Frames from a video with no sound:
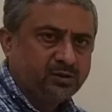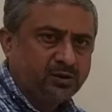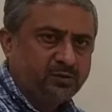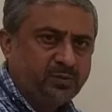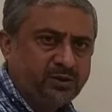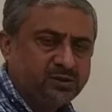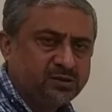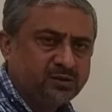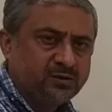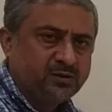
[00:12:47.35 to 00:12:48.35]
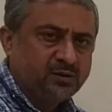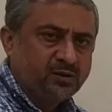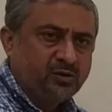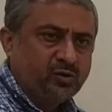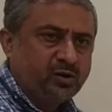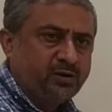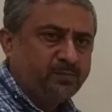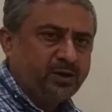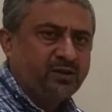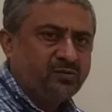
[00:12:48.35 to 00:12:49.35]
That means you are
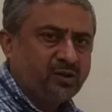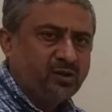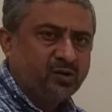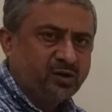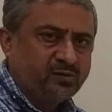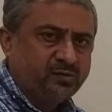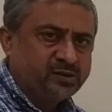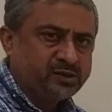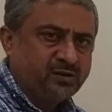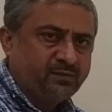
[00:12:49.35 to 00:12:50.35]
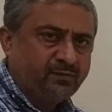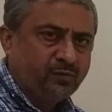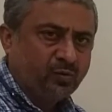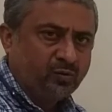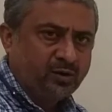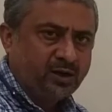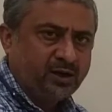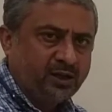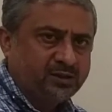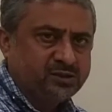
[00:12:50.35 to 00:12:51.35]
replacing your existing phone, and
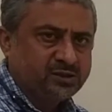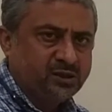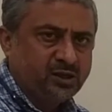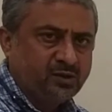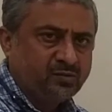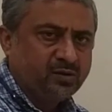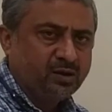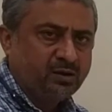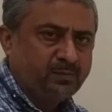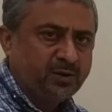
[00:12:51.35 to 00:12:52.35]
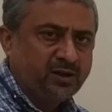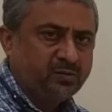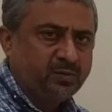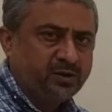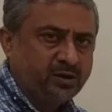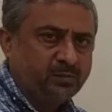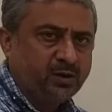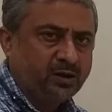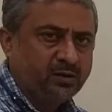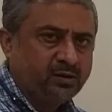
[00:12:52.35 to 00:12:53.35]
hence there is a replacement
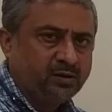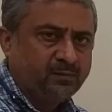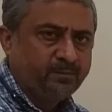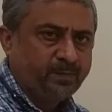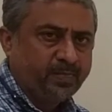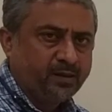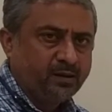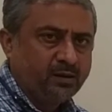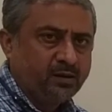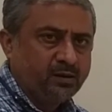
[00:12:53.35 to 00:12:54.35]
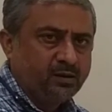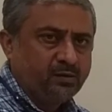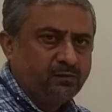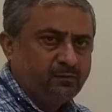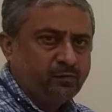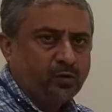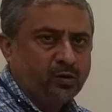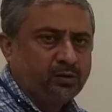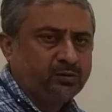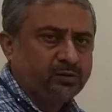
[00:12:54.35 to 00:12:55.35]
demand
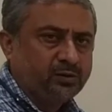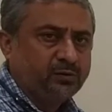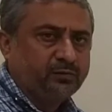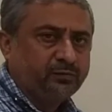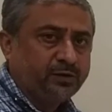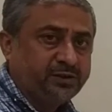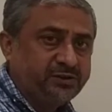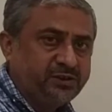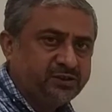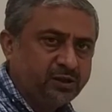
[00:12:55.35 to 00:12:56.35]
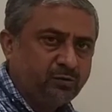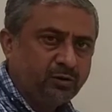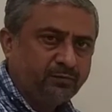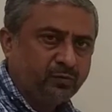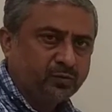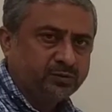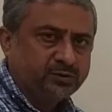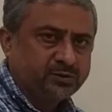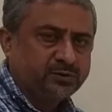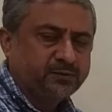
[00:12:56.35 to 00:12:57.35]
for 5G cellular phones.
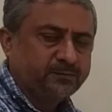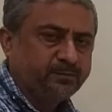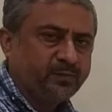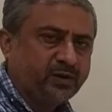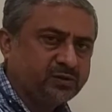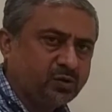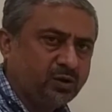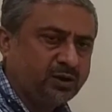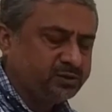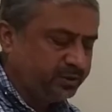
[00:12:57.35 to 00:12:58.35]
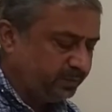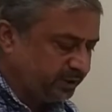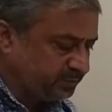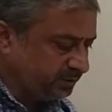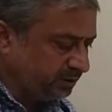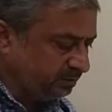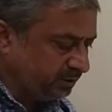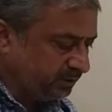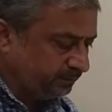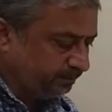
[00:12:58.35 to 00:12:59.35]
That's called as replacement demand.